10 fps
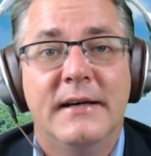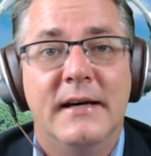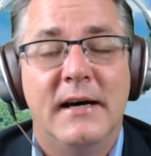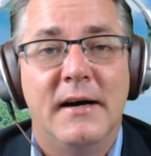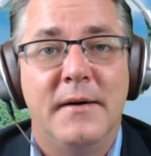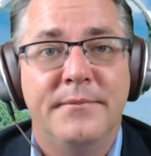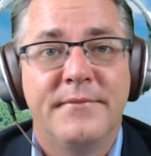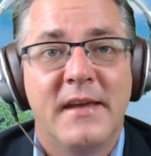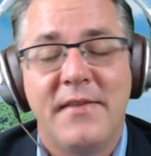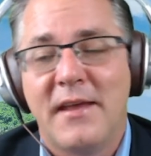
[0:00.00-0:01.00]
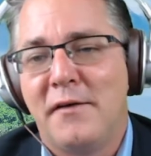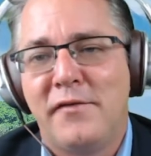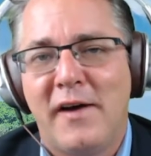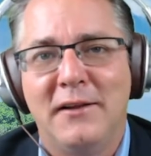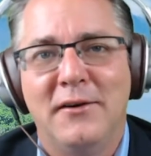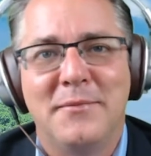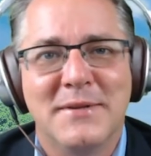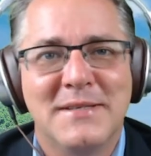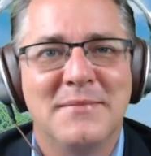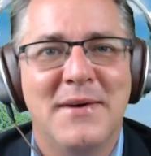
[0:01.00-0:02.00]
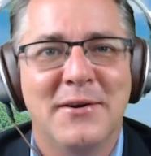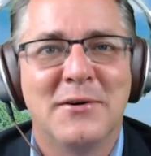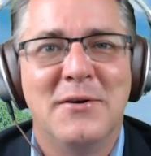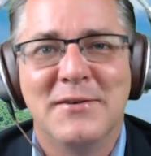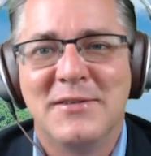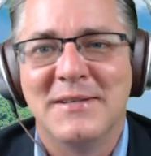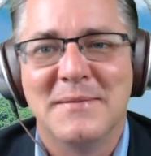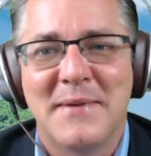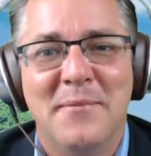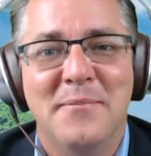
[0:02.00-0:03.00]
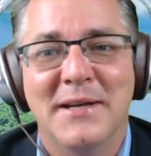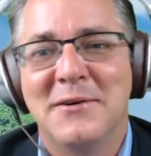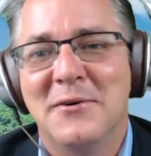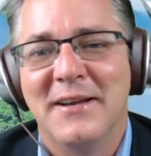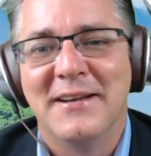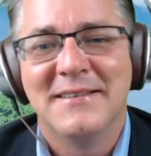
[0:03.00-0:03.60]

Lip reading: And then I'll follow up with some other questions about Bitcoin and